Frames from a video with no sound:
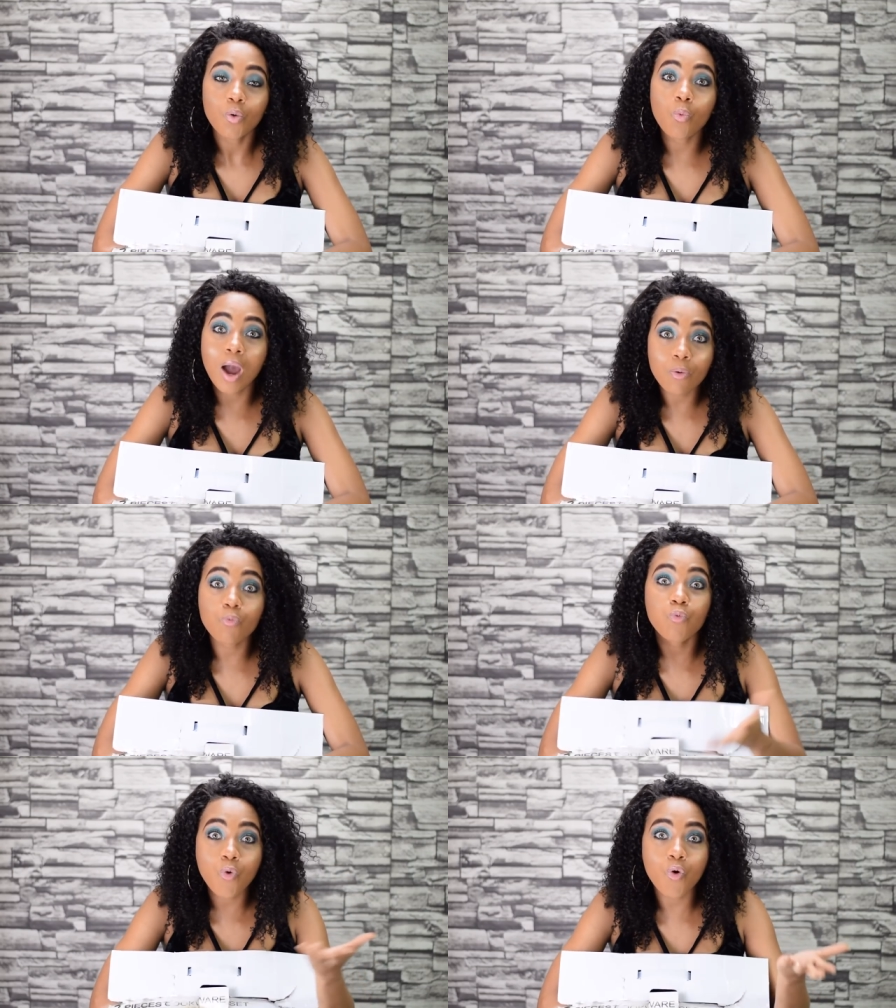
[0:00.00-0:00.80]
Where
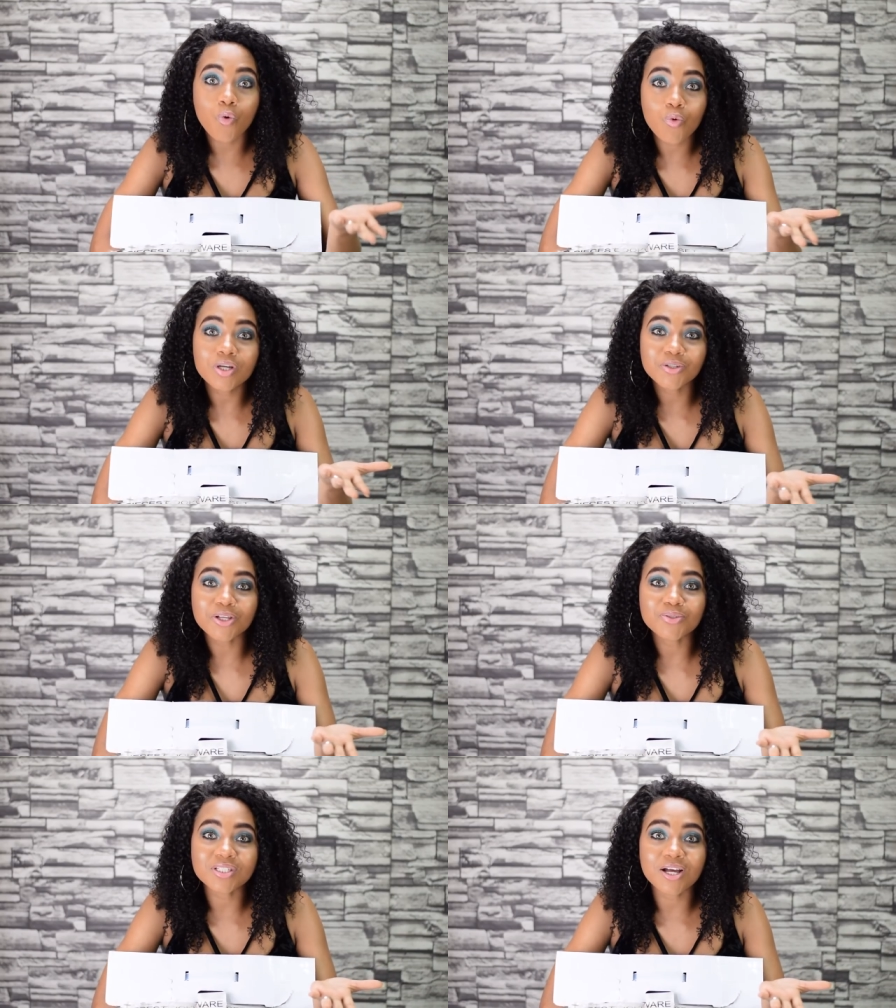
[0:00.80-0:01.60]
who who is
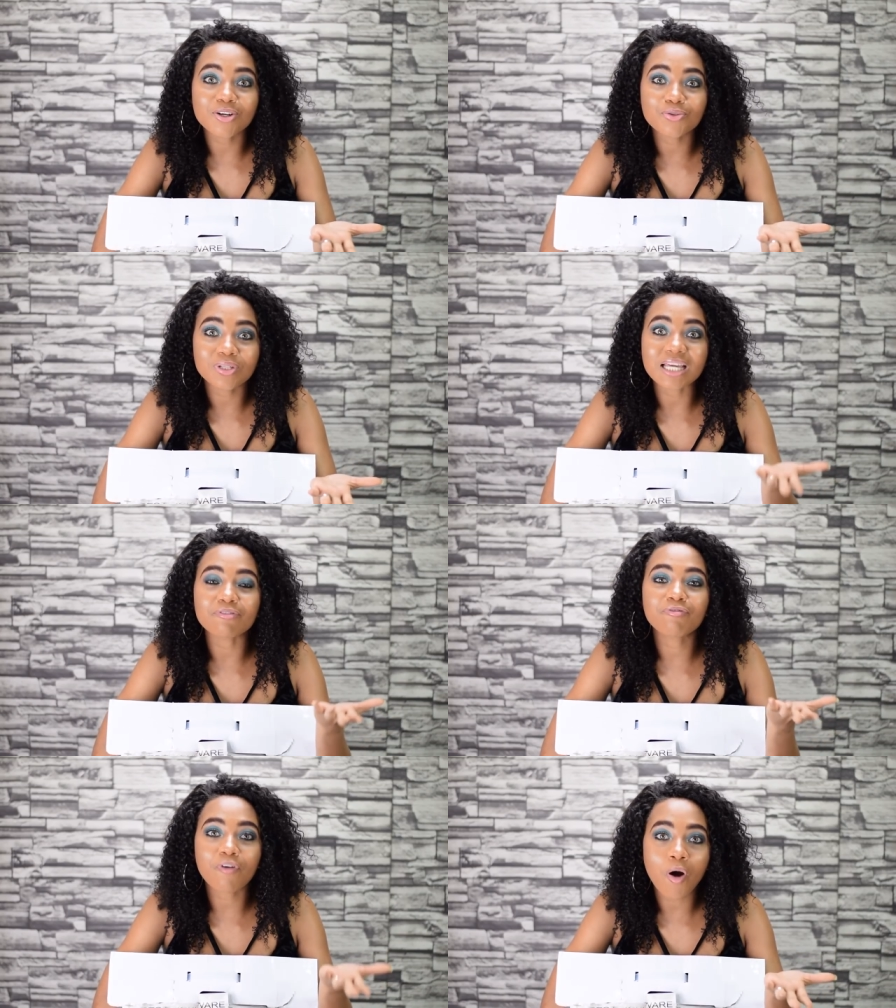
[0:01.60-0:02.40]
going to sell you like
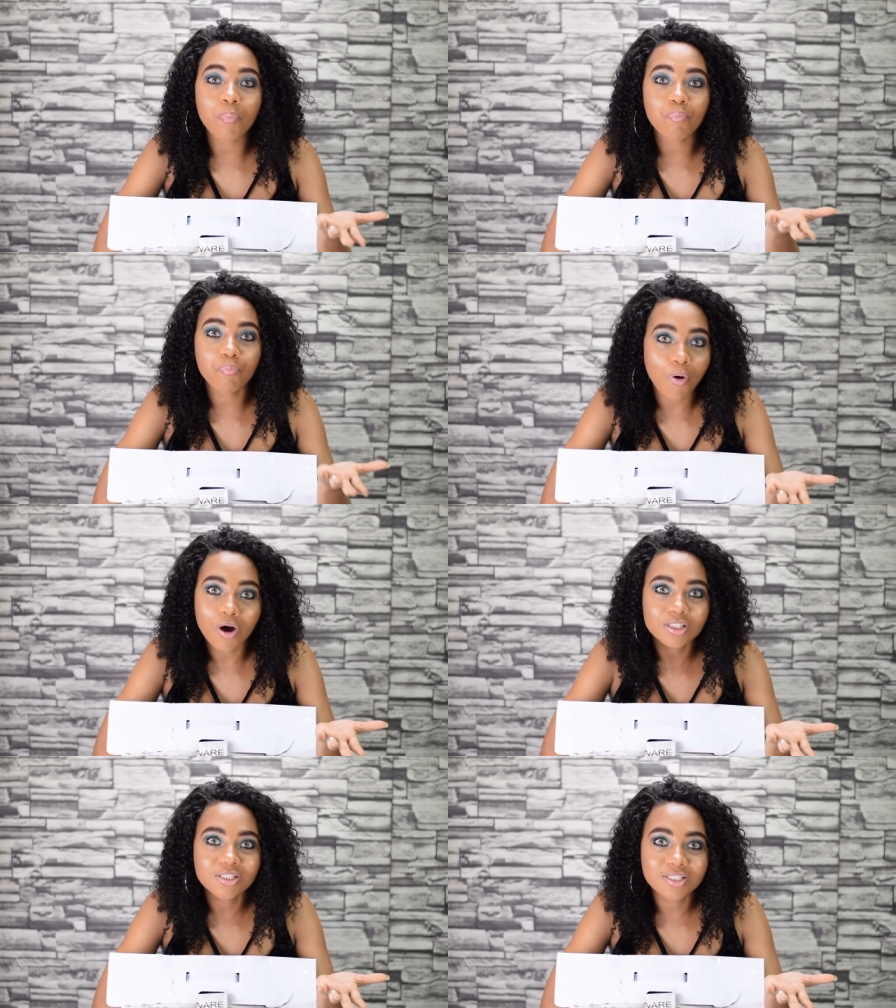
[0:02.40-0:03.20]
four
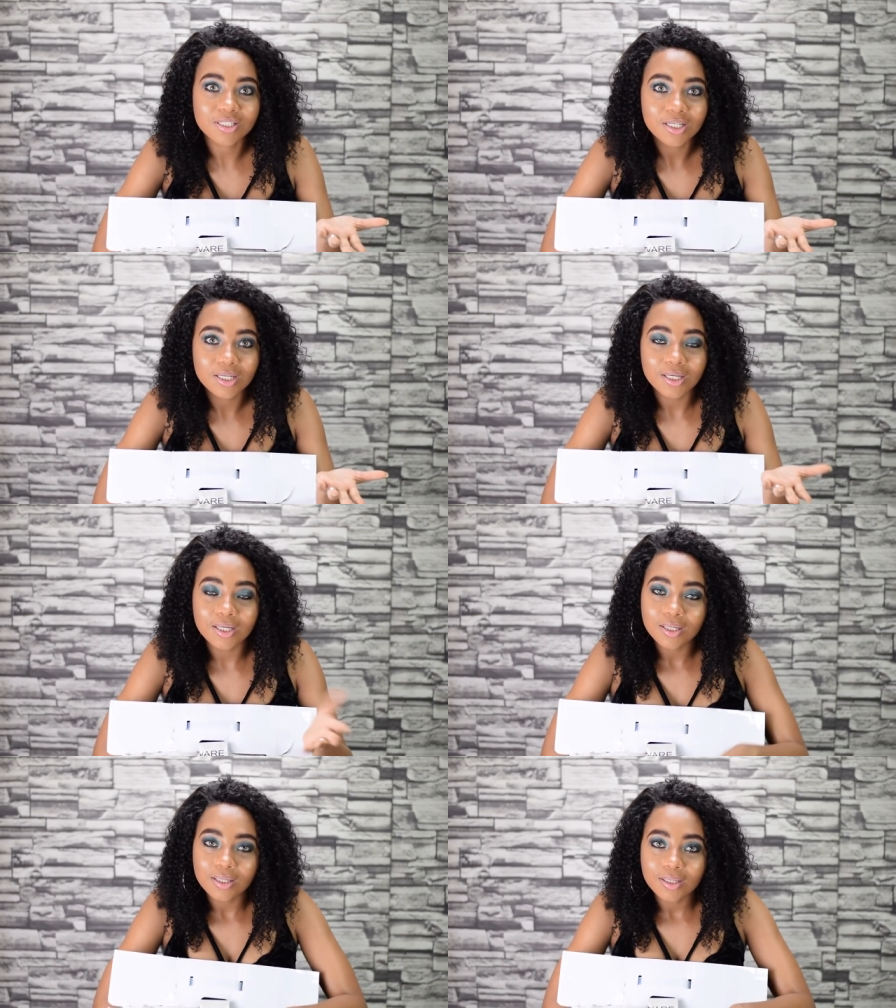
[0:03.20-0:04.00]
pots
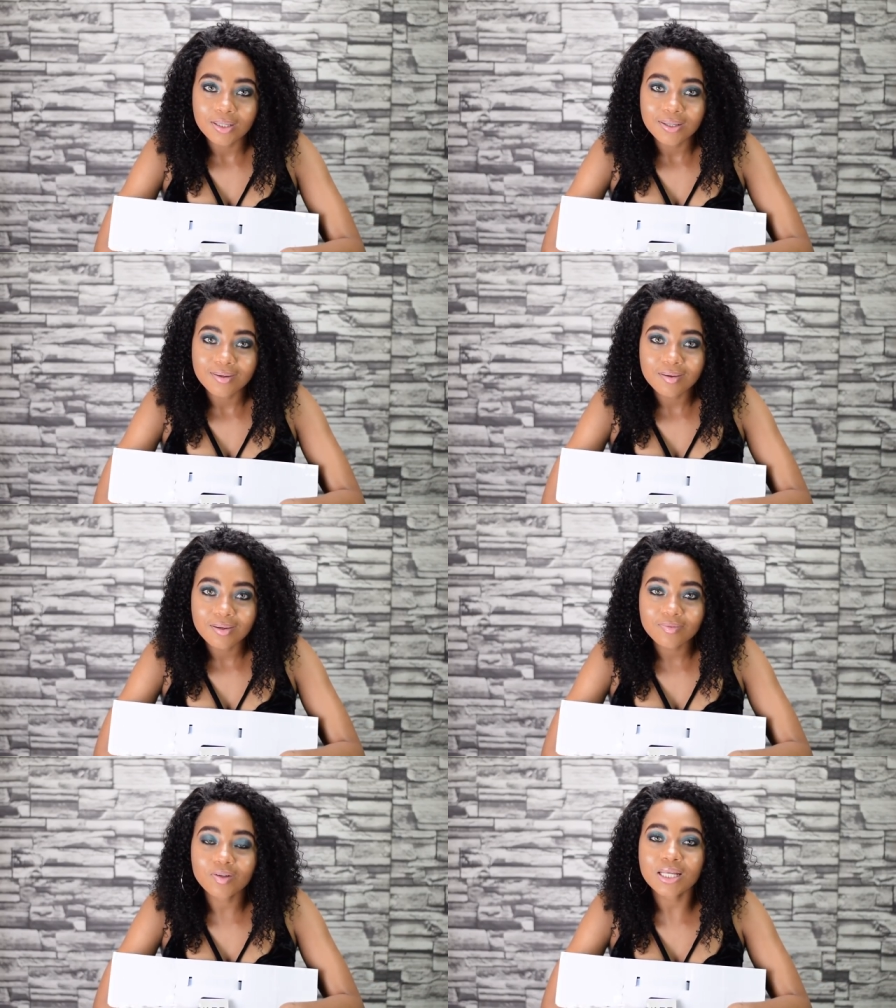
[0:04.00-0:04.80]

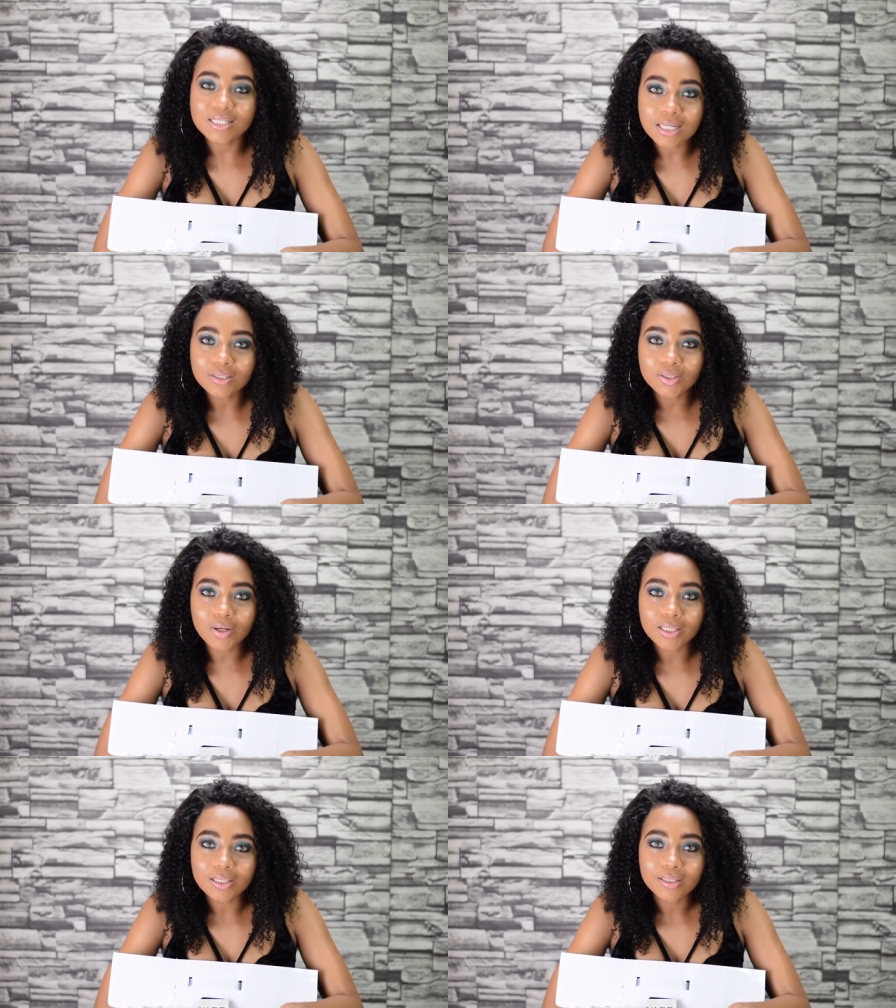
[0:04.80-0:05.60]
for less than a
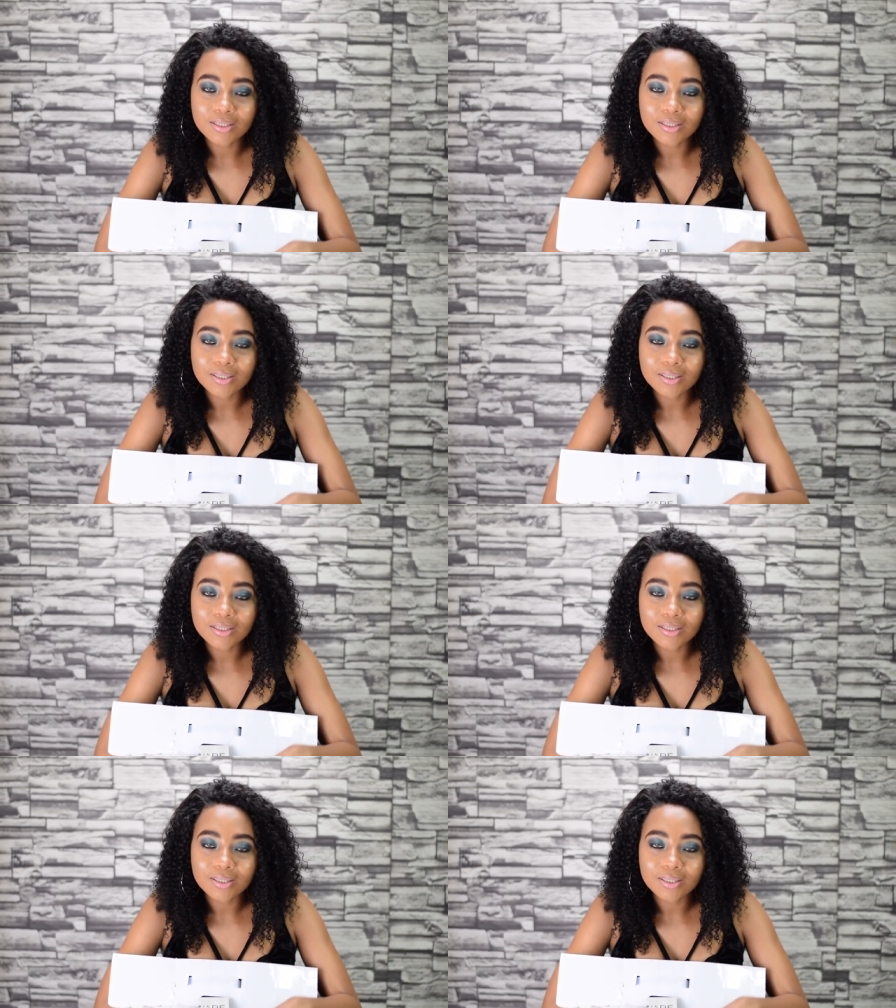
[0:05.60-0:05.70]
dollar?